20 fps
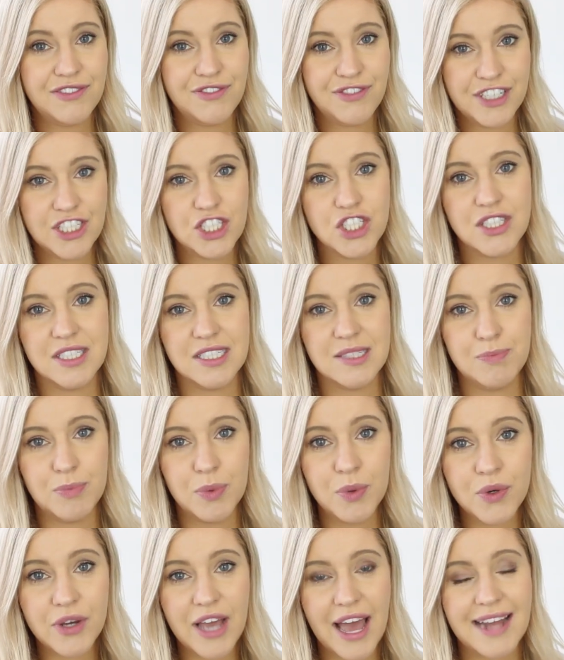finish this
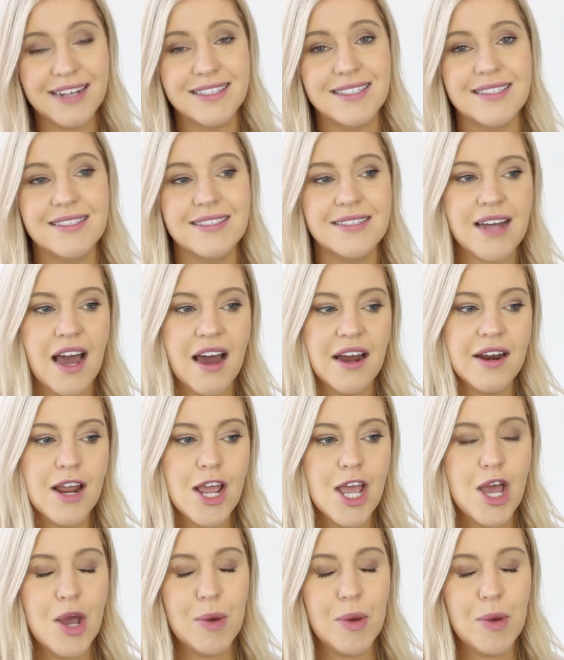book and to start